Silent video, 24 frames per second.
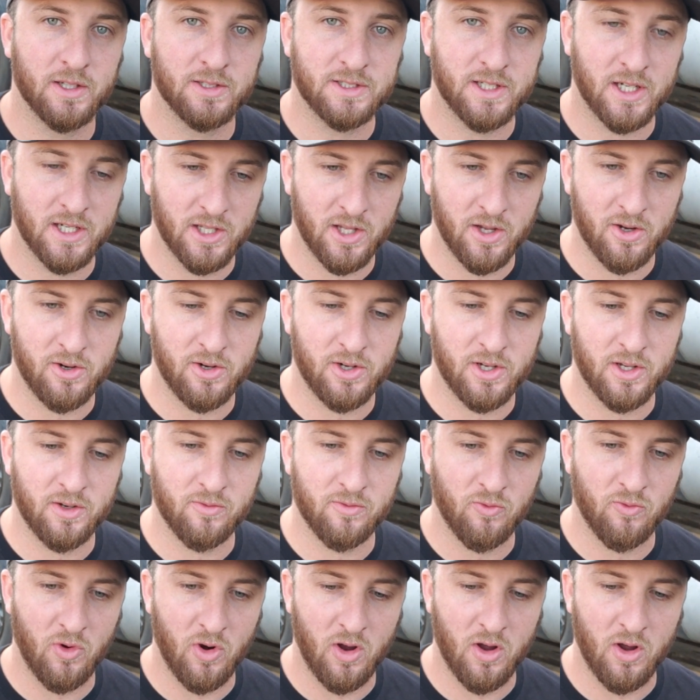skid loader
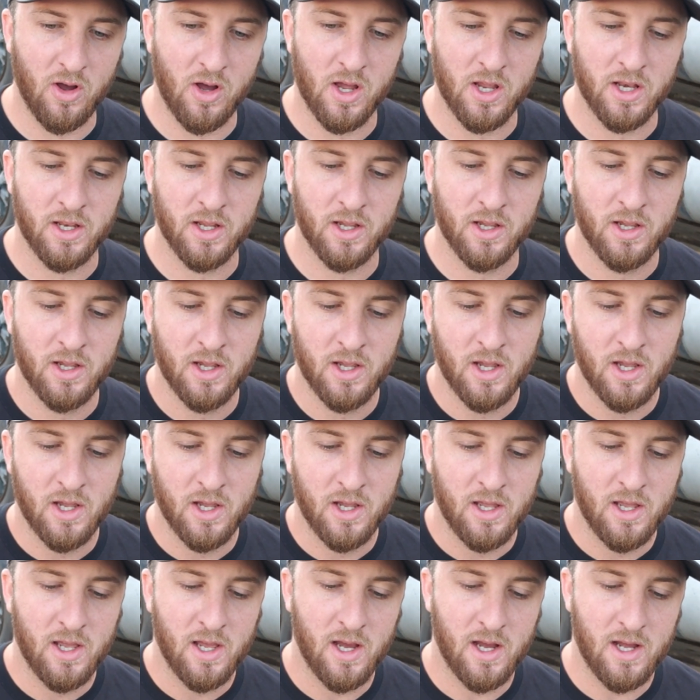didn't run
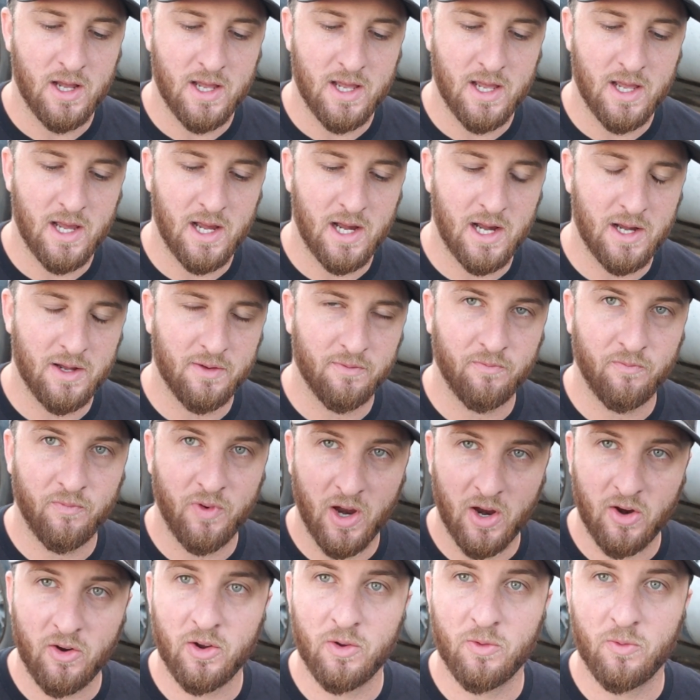
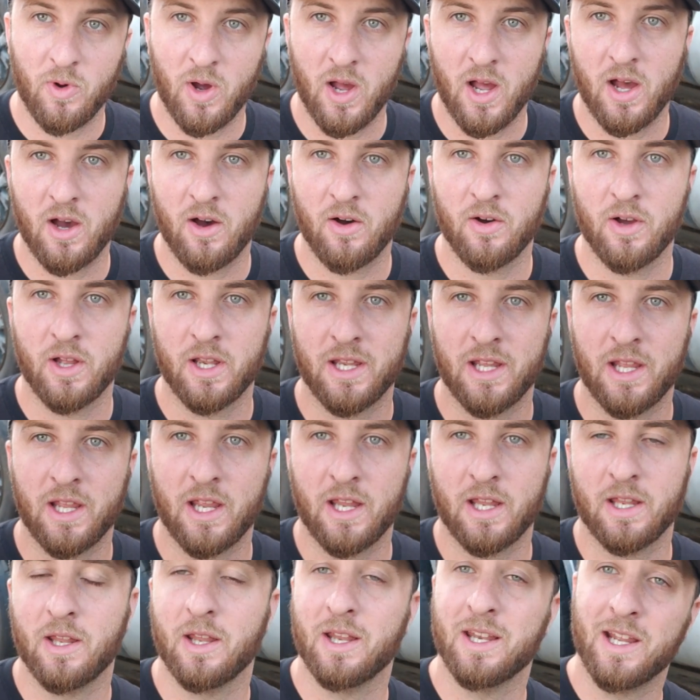very well. It
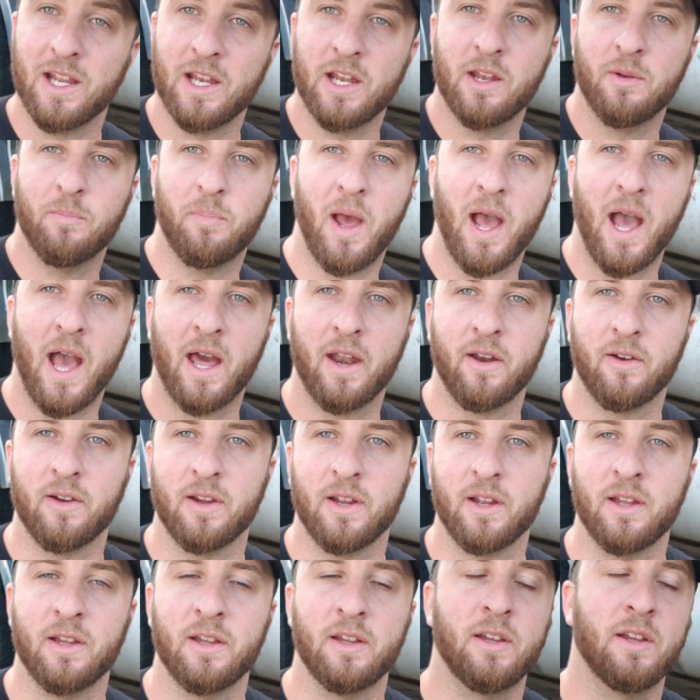needed
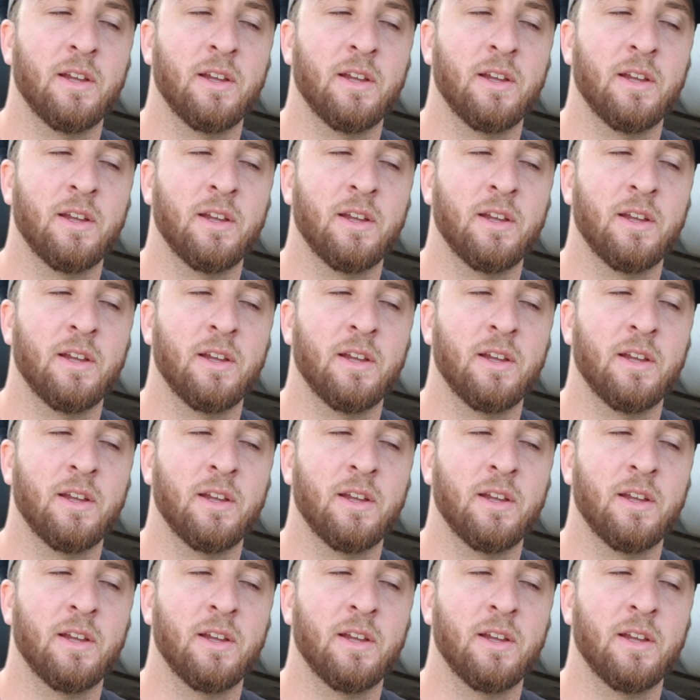battery.